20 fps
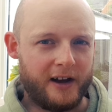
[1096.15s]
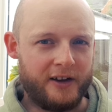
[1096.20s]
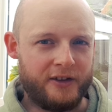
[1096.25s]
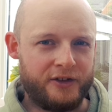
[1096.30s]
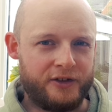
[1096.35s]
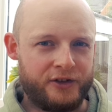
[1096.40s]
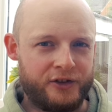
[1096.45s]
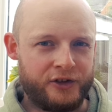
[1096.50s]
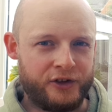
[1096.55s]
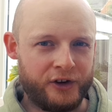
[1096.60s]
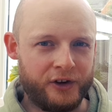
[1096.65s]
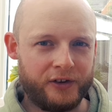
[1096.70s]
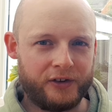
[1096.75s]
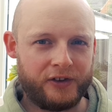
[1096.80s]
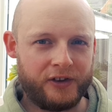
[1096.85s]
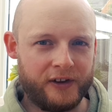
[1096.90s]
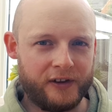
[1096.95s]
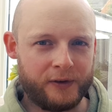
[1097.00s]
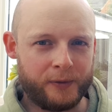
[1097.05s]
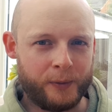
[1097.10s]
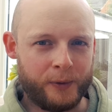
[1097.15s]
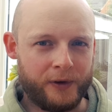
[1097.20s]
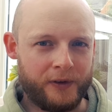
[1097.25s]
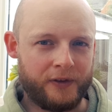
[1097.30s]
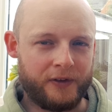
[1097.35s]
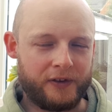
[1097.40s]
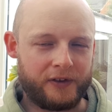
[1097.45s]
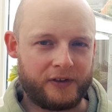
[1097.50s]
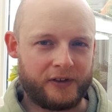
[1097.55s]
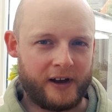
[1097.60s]
And just this
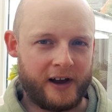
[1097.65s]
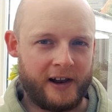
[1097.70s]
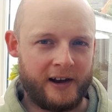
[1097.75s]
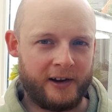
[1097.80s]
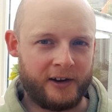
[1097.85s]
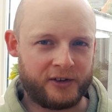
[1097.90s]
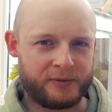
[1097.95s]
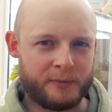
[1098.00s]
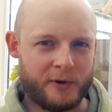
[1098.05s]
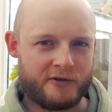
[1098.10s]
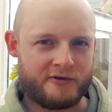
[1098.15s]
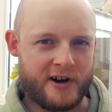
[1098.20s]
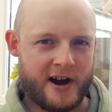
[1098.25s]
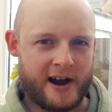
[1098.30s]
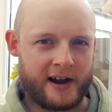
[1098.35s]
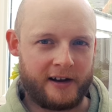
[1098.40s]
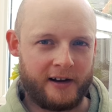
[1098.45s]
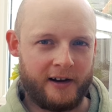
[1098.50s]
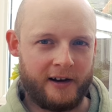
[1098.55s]
once, I lost my rag,